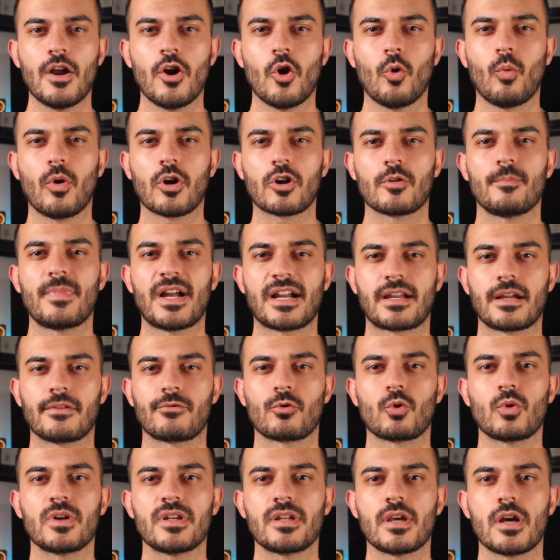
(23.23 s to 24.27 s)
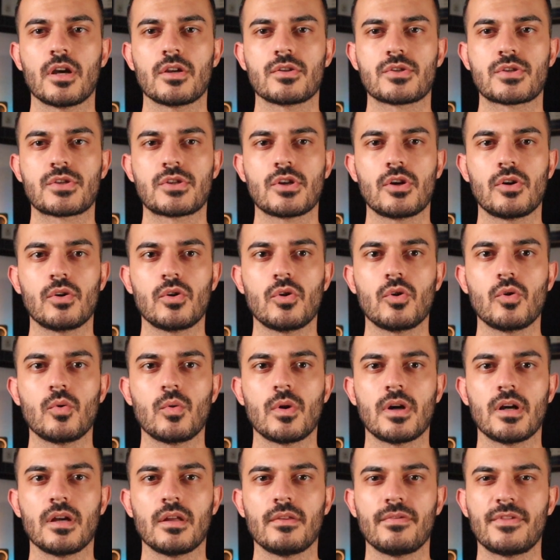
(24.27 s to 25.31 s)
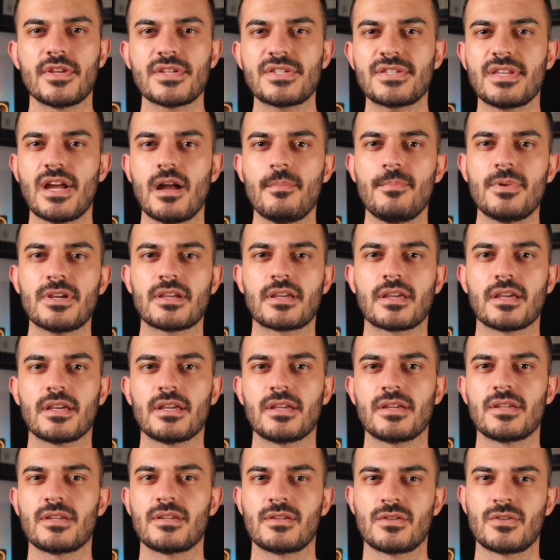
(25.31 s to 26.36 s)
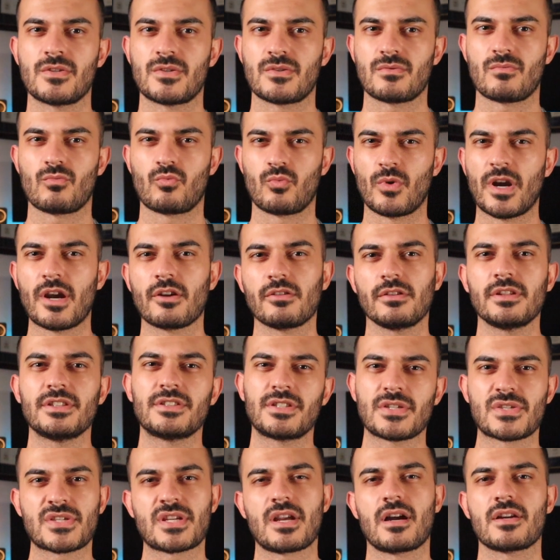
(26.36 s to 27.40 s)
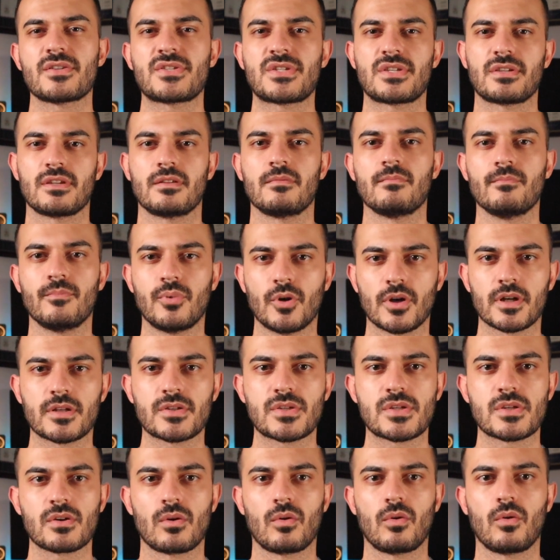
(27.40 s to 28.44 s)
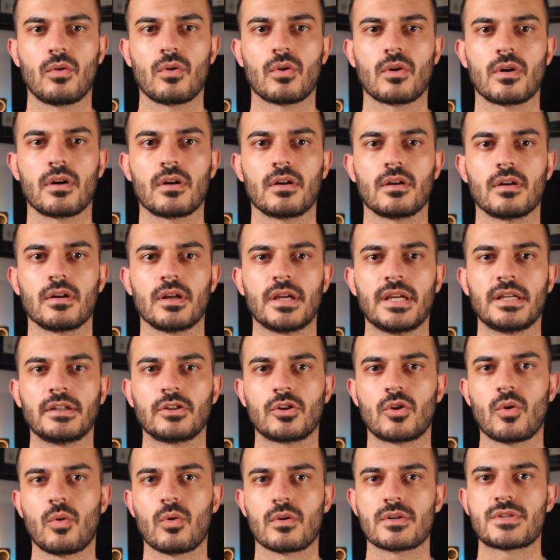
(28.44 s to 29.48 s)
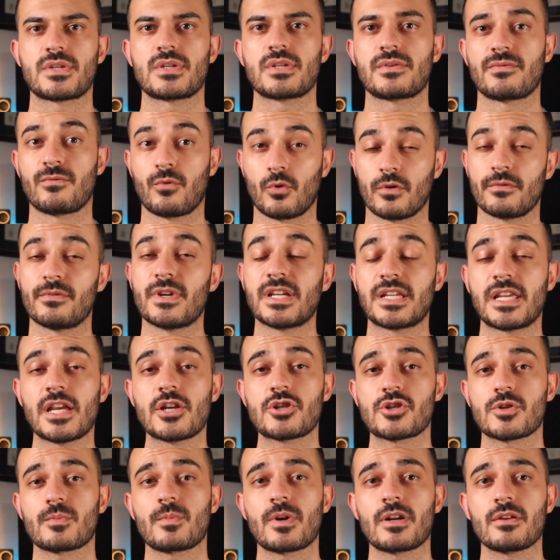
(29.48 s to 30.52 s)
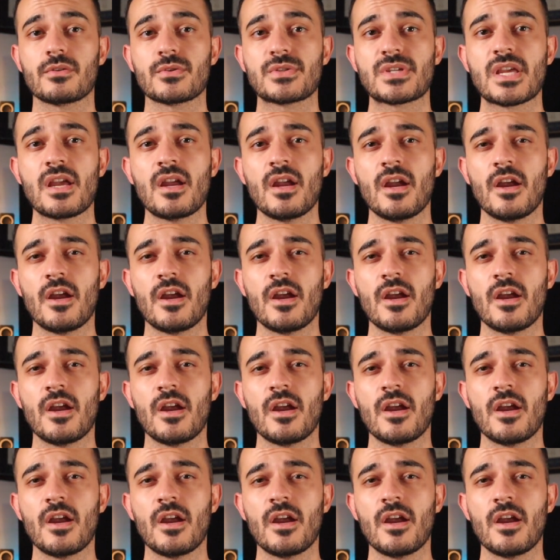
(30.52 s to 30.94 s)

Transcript: Welcome back, everyone. So this topic is rarely discussed in books or in courses for vacation rentals.